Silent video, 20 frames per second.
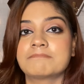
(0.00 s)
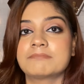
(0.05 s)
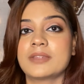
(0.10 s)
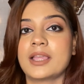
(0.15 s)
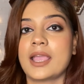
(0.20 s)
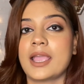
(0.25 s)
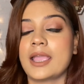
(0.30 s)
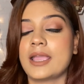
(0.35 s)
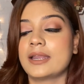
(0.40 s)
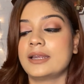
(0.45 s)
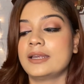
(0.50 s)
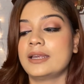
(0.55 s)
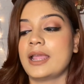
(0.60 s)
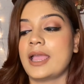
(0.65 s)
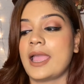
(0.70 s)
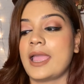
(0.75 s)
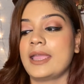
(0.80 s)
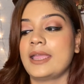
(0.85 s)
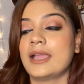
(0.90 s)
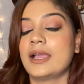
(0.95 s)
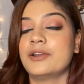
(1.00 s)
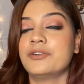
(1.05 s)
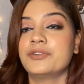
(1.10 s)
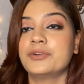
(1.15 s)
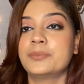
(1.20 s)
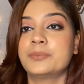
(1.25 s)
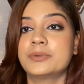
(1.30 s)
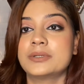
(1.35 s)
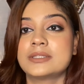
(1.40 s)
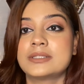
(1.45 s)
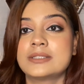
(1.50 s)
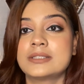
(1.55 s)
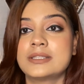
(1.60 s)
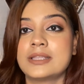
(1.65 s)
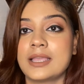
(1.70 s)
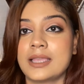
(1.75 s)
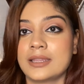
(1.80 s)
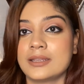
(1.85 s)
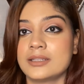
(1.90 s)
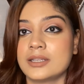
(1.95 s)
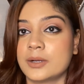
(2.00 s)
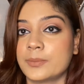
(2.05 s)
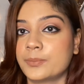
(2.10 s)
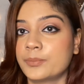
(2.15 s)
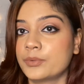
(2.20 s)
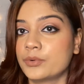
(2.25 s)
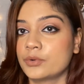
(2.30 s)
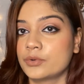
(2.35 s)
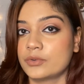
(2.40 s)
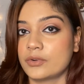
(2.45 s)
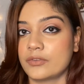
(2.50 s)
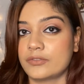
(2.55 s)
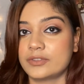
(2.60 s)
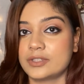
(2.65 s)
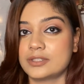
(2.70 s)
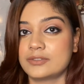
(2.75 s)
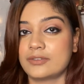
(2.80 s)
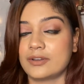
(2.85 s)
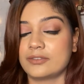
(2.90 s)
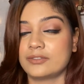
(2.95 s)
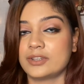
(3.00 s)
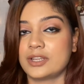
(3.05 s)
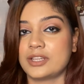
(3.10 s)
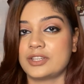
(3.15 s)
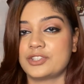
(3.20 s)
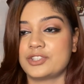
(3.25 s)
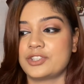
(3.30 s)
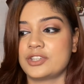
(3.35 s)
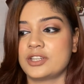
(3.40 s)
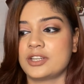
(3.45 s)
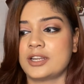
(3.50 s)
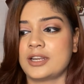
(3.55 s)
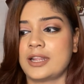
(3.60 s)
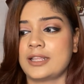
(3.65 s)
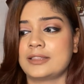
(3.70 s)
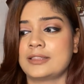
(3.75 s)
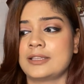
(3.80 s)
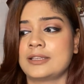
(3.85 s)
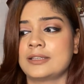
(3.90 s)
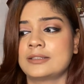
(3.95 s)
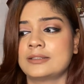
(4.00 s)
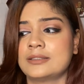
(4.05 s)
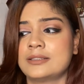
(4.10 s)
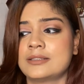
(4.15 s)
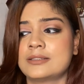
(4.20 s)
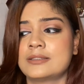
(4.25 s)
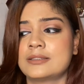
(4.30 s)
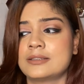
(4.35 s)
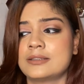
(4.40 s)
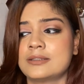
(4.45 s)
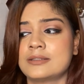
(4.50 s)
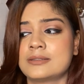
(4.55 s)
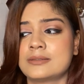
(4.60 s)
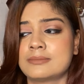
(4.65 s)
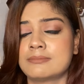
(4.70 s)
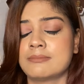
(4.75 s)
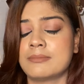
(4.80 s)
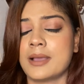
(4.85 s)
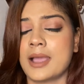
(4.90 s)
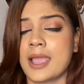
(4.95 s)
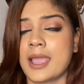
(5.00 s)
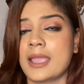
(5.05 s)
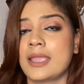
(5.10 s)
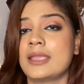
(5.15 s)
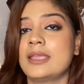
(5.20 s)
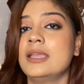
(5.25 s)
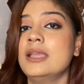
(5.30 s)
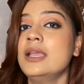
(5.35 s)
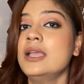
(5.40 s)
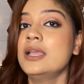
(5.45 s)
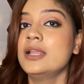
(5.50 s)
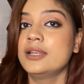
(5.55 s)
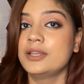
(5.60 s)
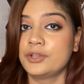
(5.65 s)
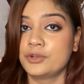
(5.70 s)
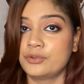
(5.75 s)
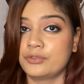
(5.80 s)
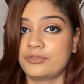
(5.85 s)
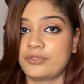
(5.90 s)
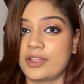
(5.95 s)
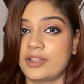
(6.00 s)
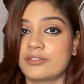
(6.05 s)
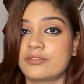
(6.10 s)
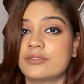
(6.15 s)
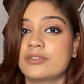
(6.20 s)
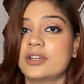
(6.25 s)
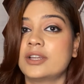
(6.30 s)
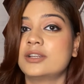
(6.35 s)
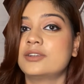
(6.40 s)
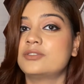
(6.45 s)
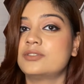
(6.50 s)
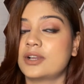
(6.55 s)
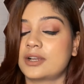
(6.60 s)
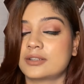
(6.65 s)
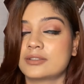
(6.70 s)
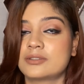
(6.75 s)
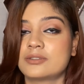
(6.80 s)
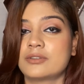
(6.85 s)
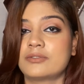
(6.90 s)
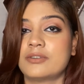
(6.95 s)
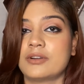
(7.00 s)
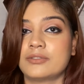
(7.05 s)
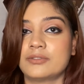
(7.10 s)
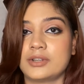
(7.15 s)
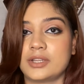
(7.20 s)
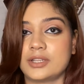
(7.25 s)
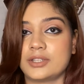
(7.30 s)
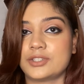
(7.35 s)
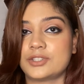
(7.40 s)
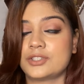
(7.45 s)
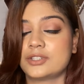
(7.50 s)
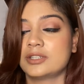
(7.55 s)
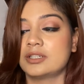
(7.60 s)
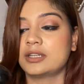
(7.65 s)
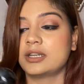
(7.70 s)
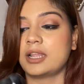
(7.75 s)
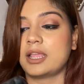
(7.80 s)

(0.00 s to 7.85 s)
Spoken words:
and I 100% approve of this foundation, and I think this is my new favorite drugstore foundation,